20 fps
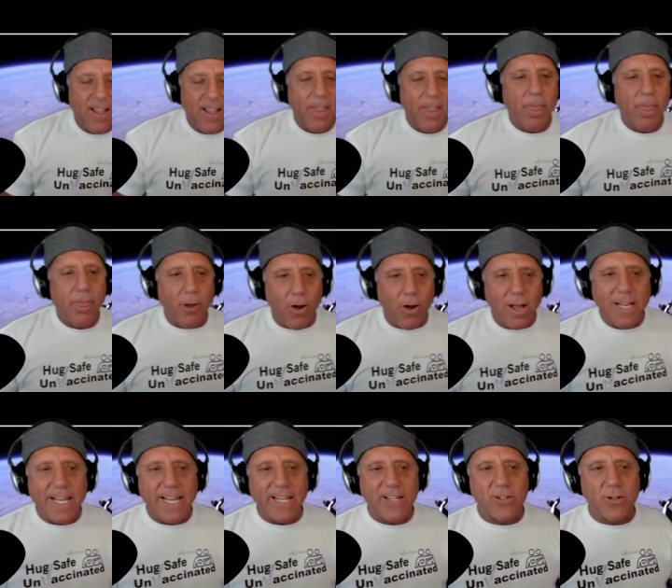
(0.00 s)

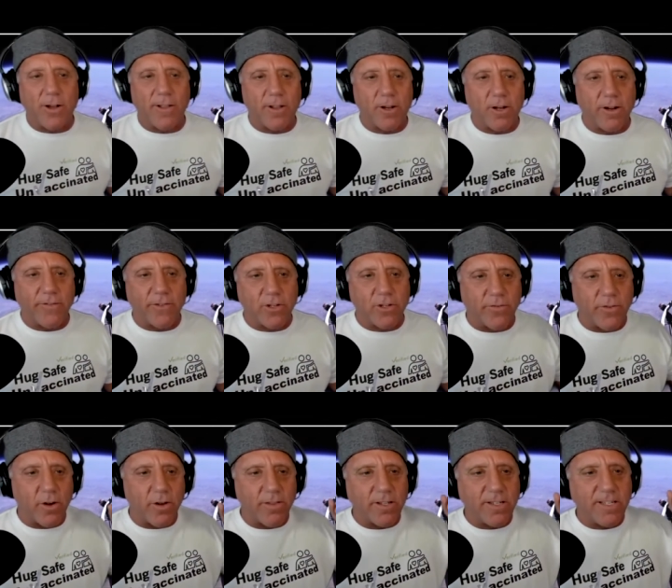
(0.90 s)
thought he saw the curvature
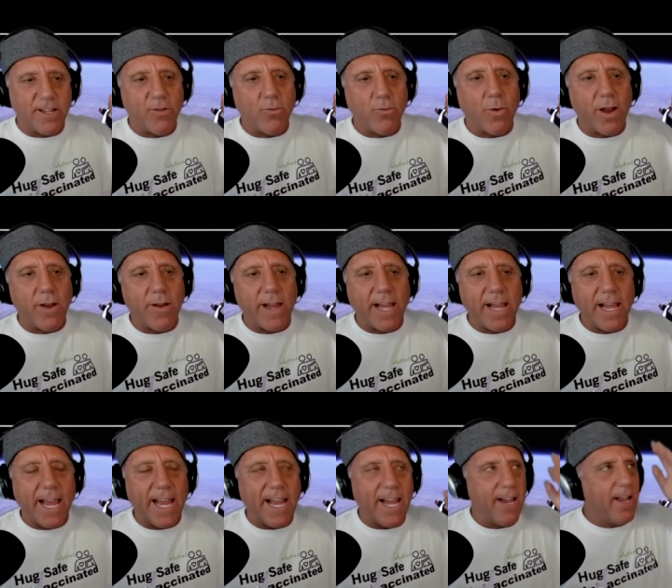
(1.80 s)
of Earth because he's wearing
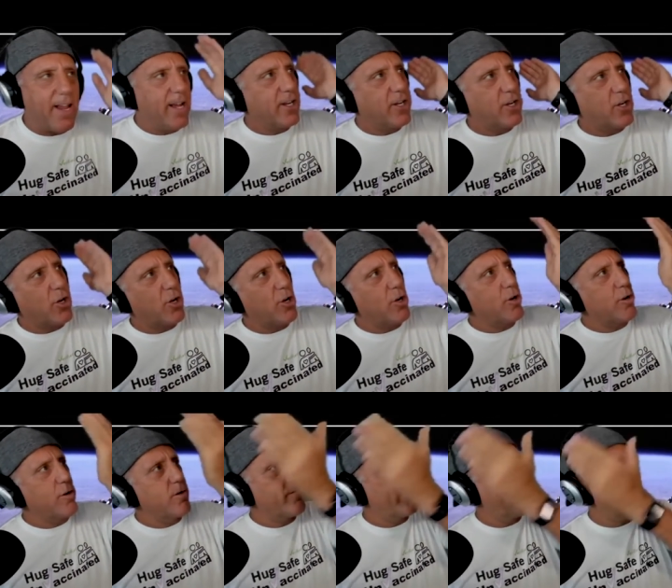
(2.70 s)
a
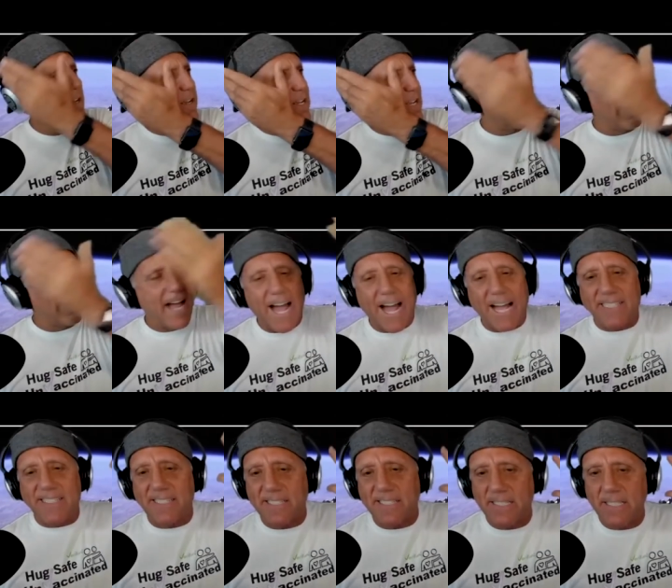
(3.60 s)
curved
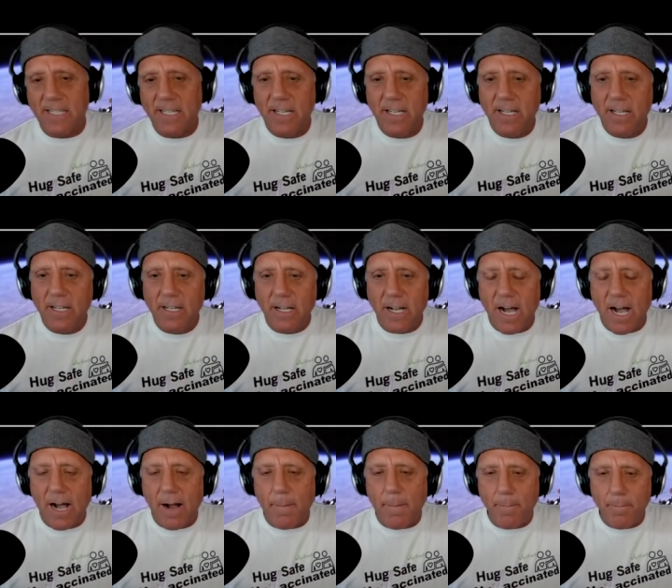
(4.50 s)
glass,
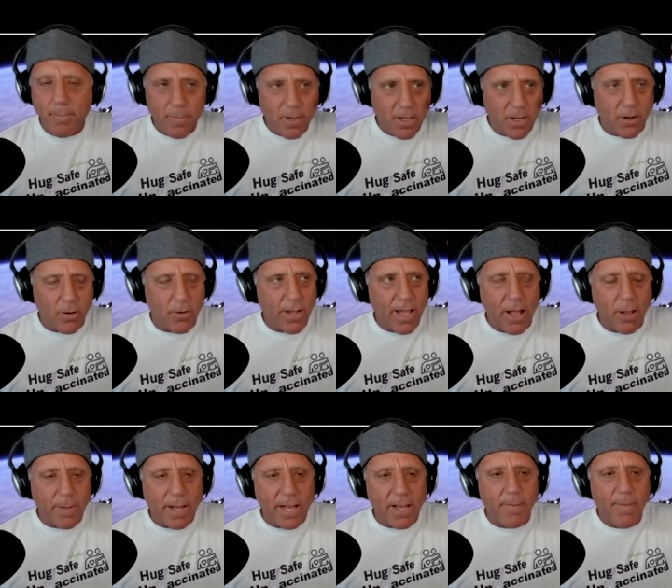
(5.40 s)

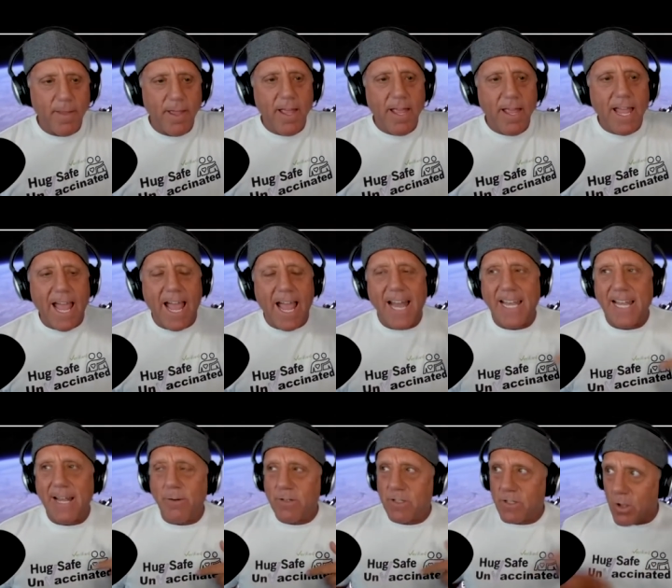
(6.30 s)
helmet. And
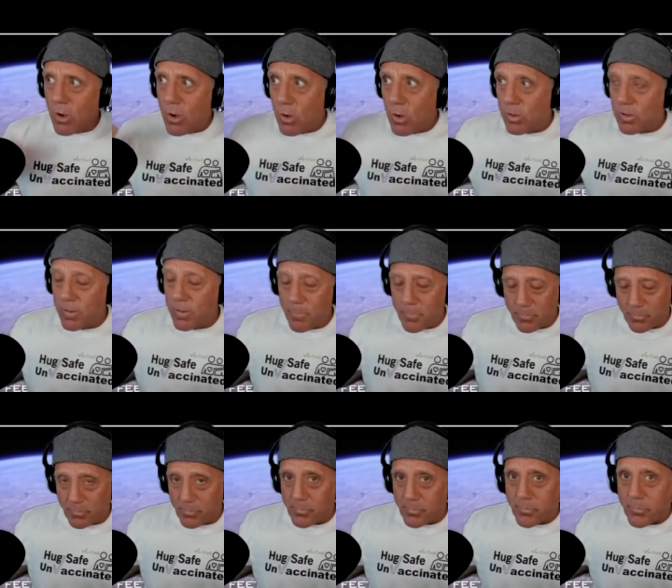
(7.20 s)
he was told
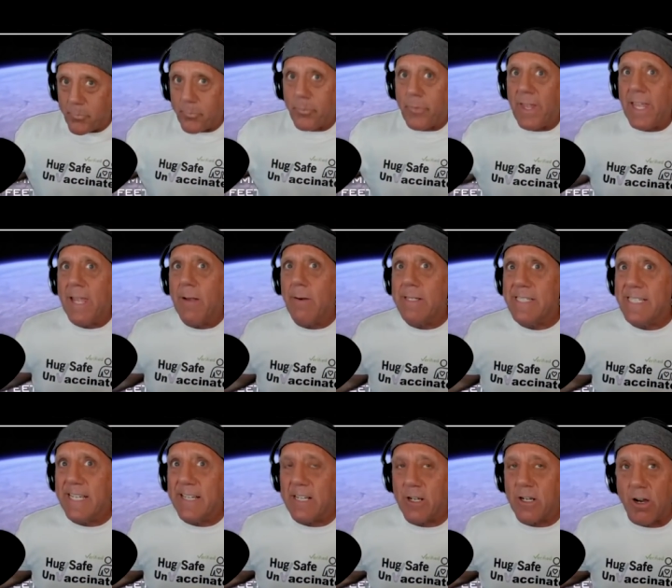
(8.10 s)
he would
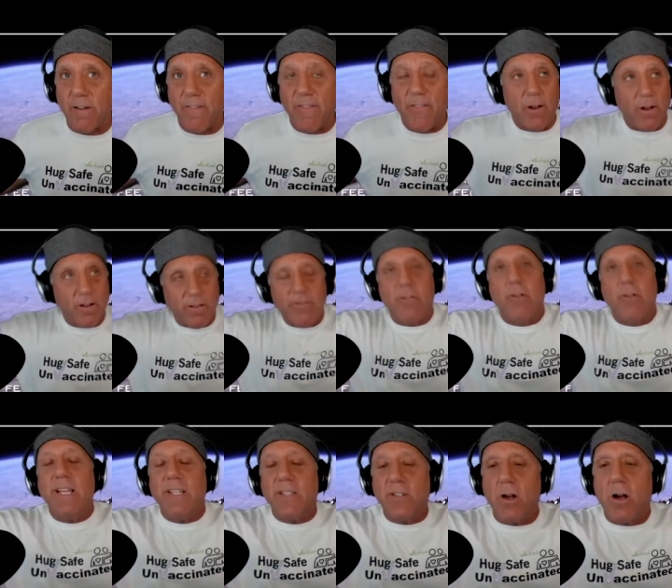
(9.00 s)
see the curve of the Earth, so
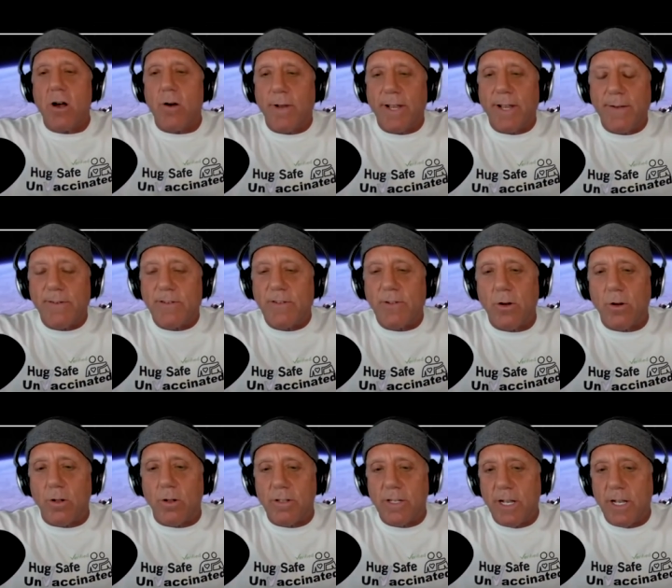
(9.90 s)
he saw what he was told,